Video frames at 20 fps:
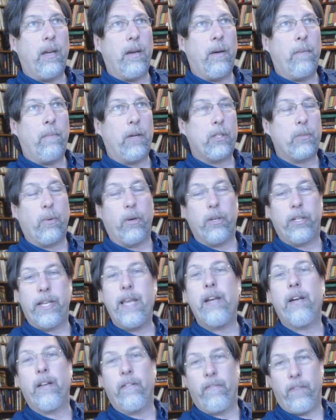a much more
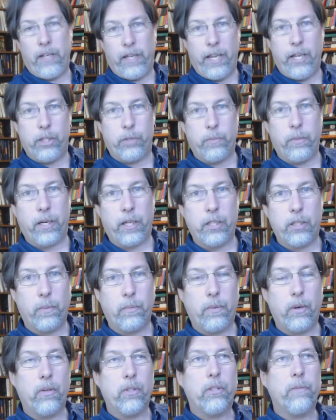tentative engagement, I
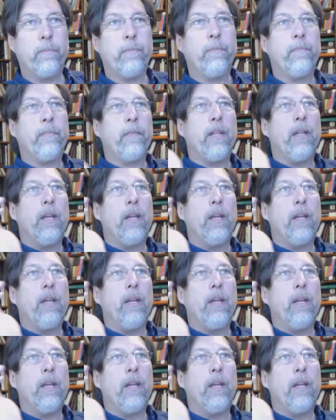suppose.